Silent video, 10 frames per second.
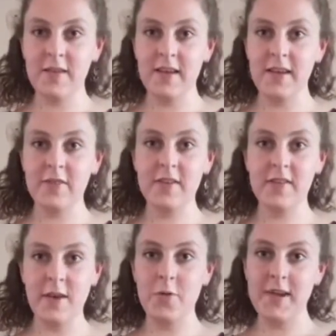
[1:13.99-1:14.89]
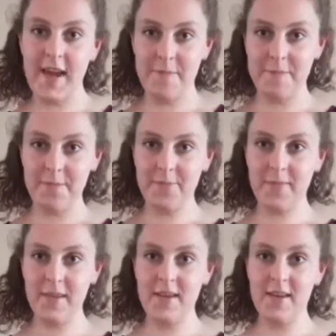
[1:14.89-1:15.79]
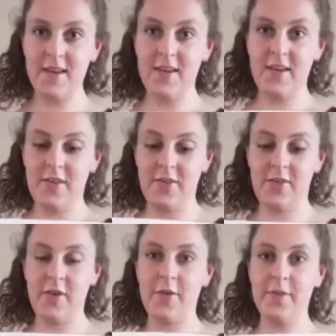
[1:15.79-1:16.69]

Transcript: is to say your name. So,